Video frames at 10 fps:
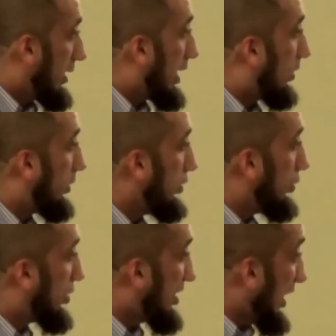Now when
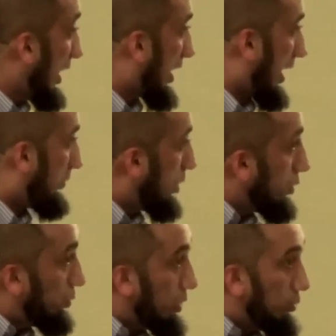you see that, when
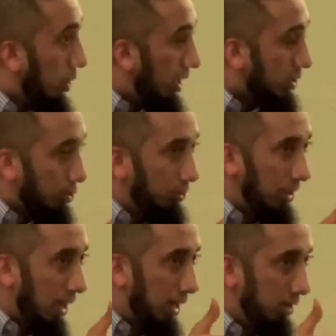you walk through
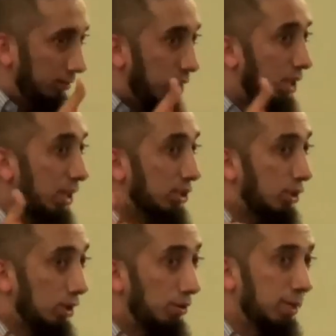the aisle of the kids'
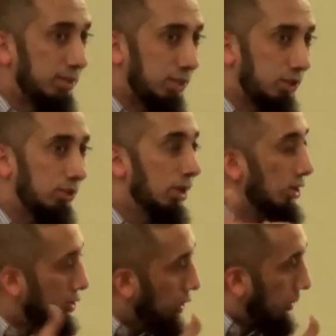section,
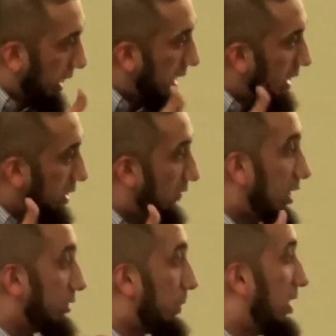you know what I think of
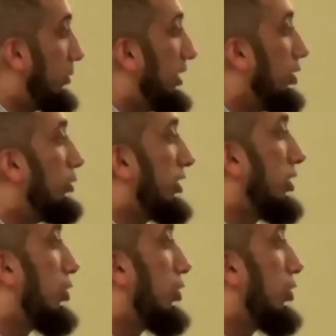it as? By the way, they do this